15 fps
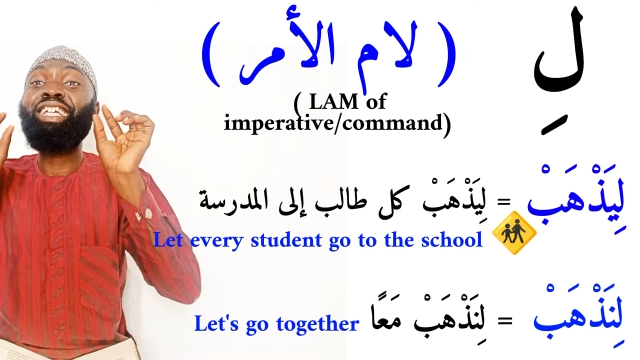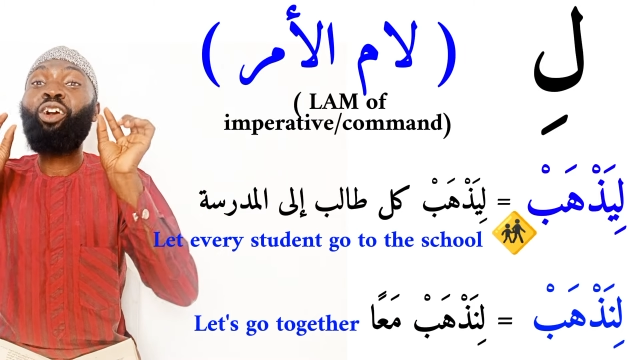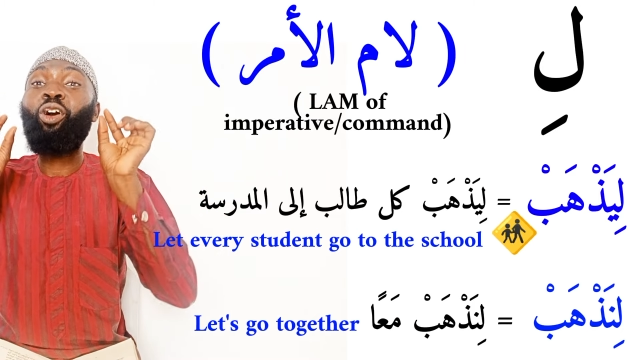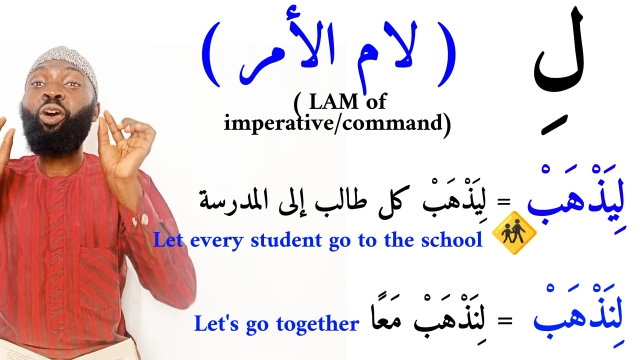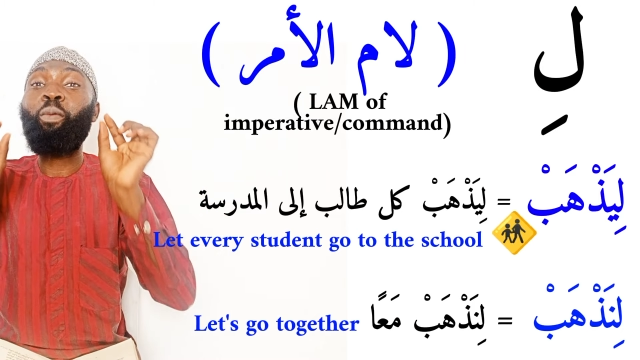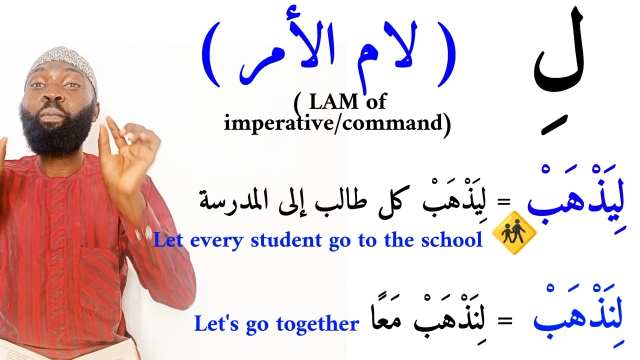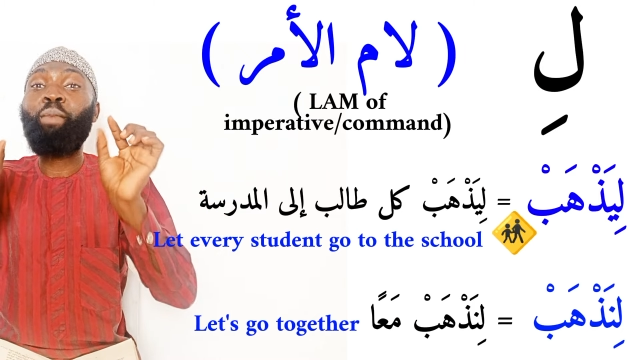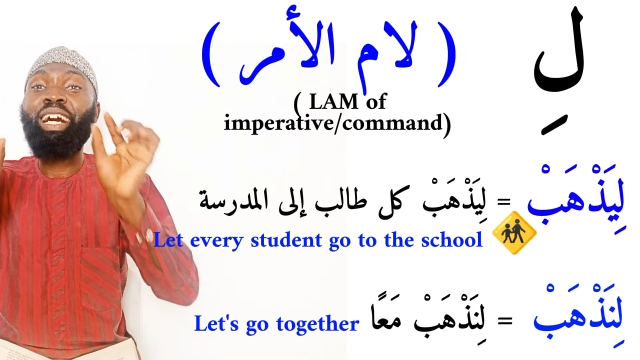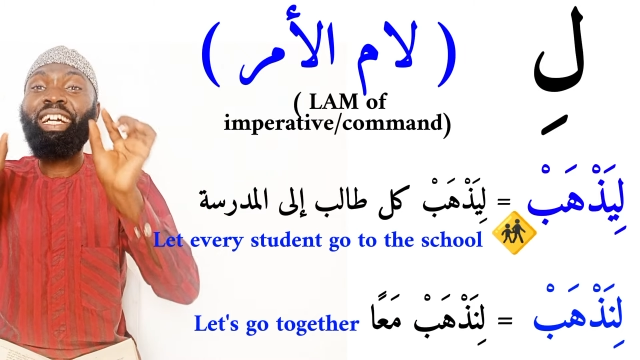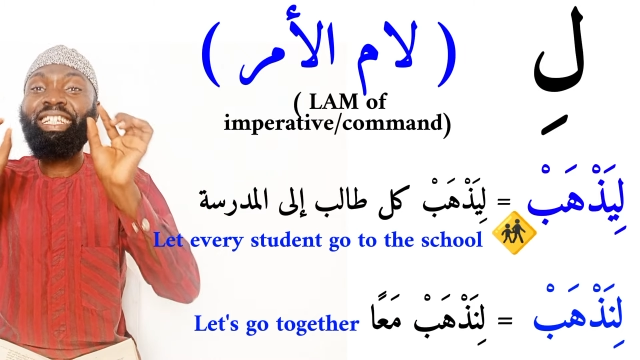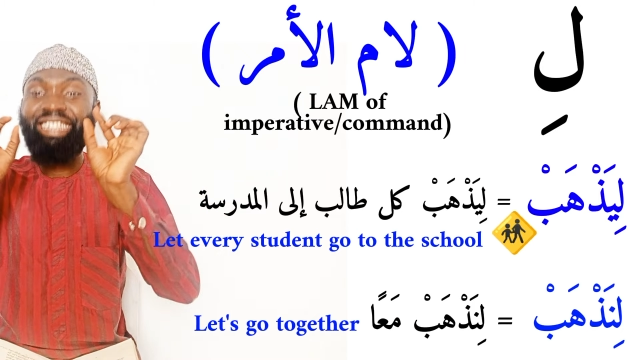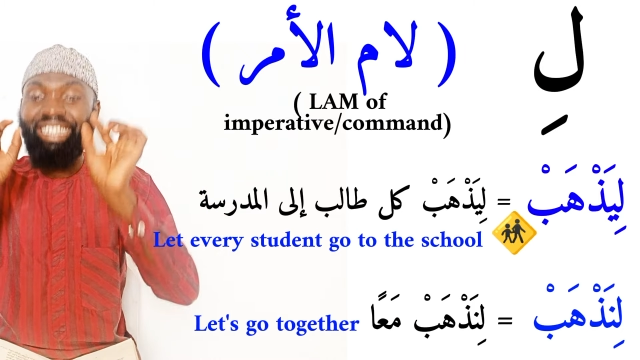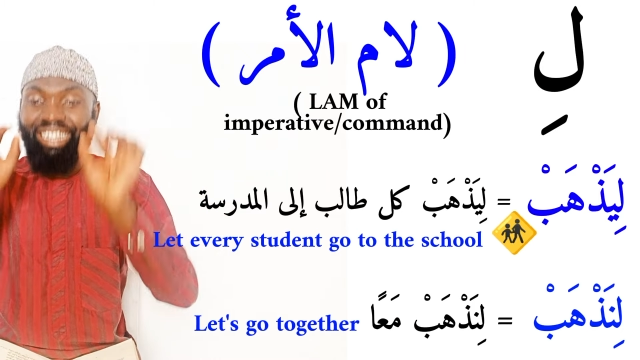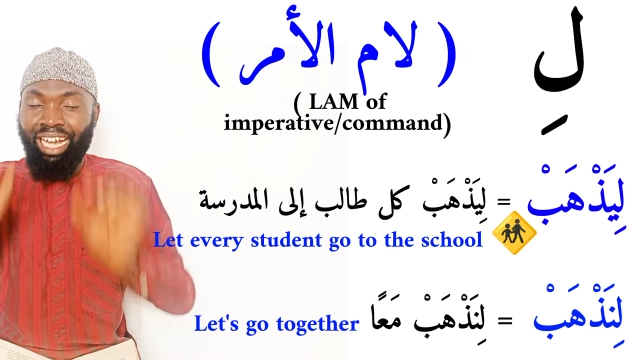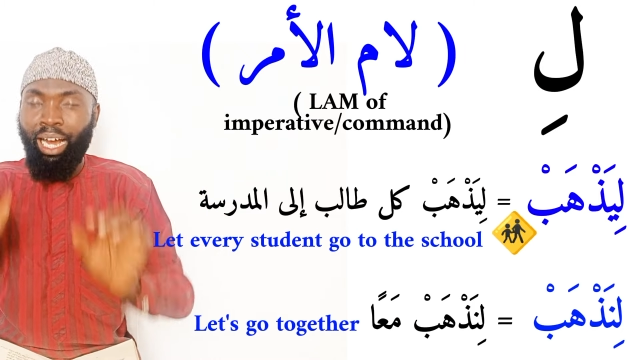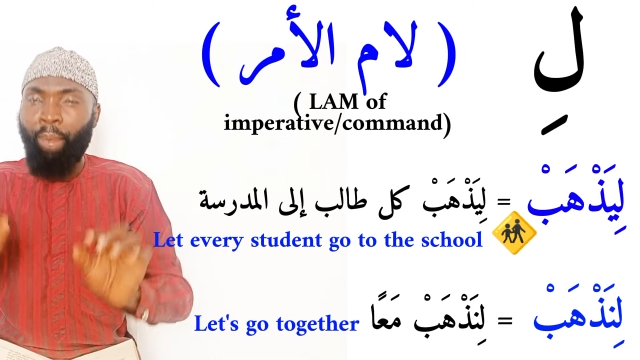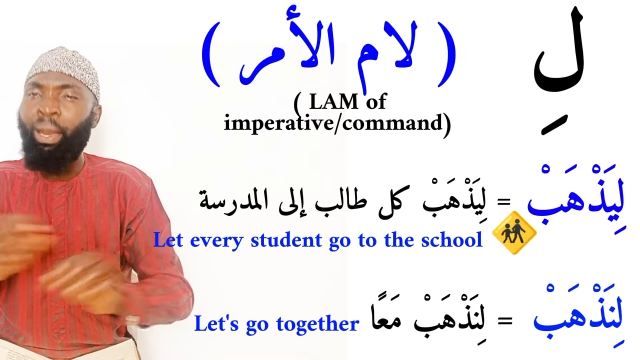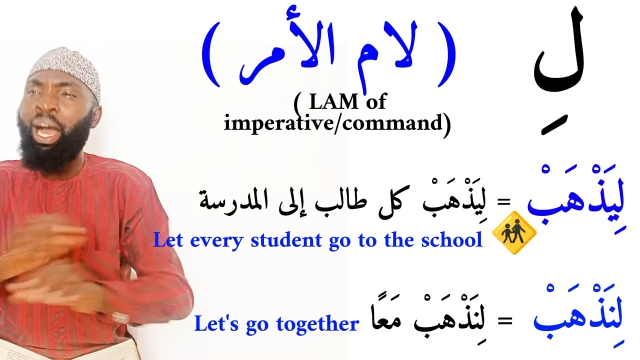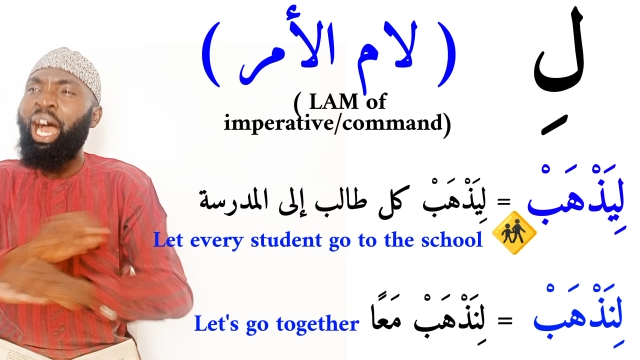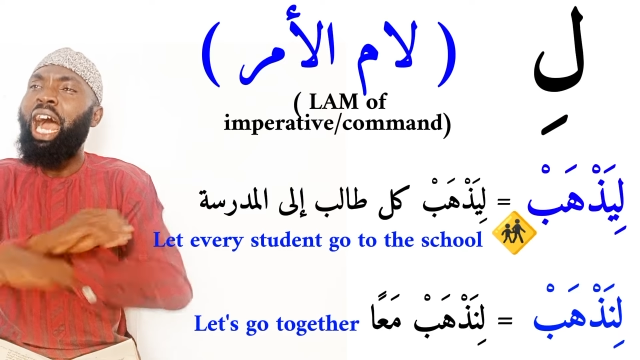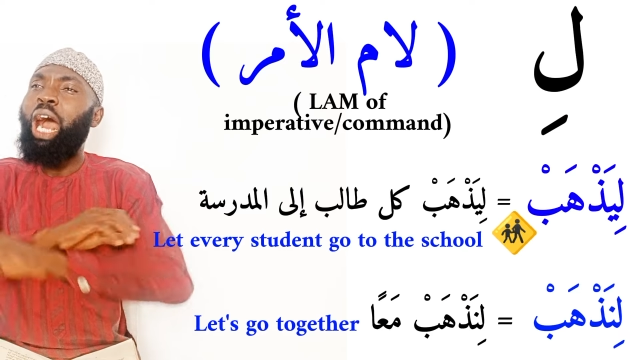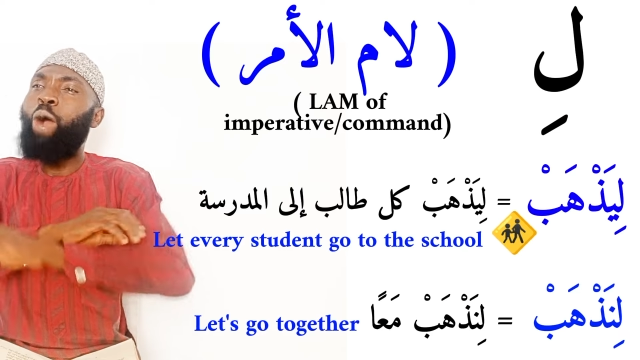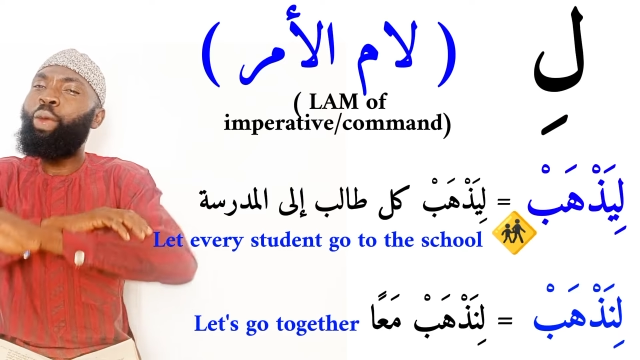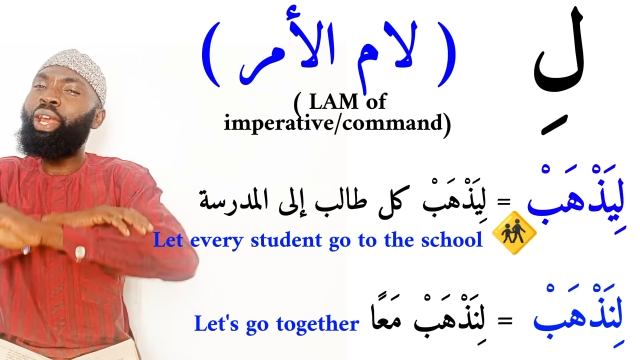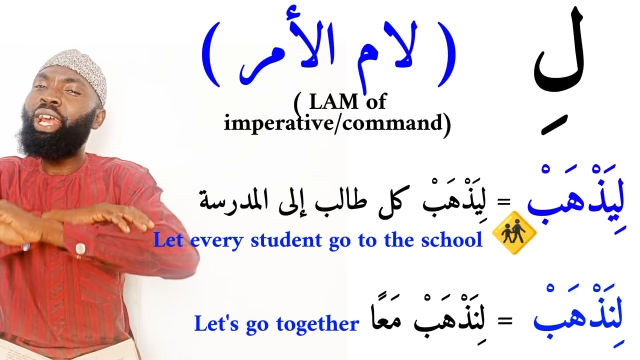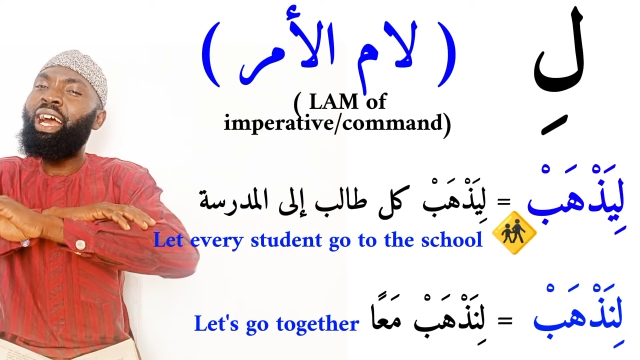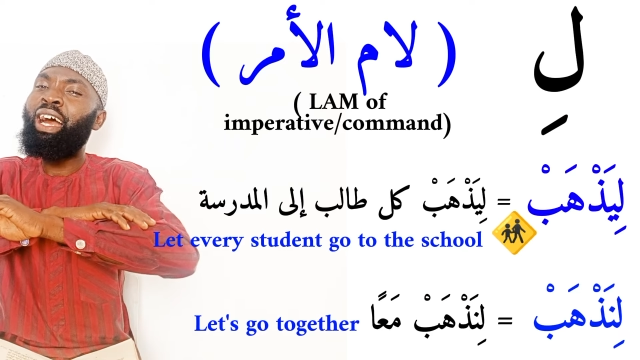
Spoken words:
the command lam, and we